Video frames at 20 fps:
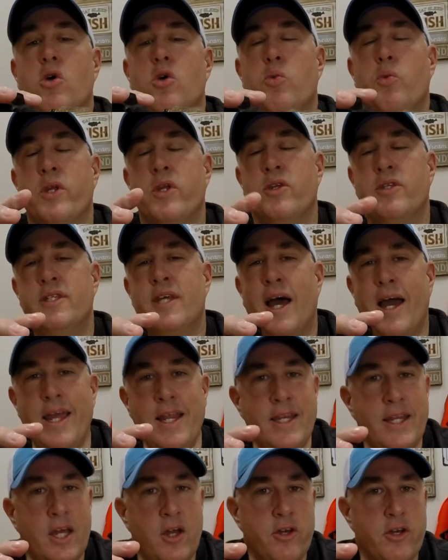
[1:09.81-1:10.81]
When you
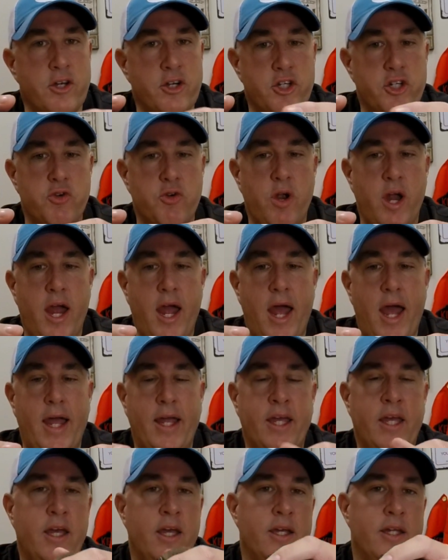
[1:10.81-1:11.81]
tighten down your
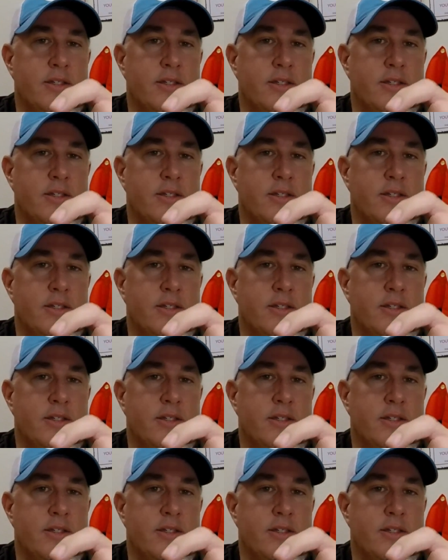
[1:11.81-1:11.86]
drag,